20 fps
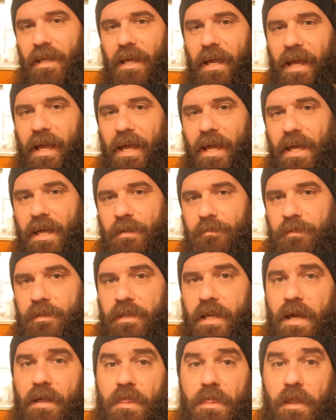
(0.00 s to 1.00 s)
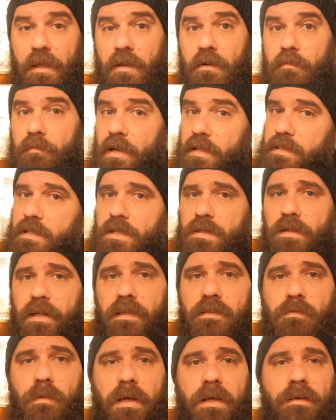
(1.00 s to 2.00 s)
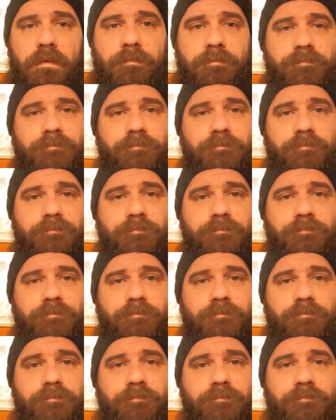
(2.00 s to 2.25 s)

And yeah, thank you very much. See you next week.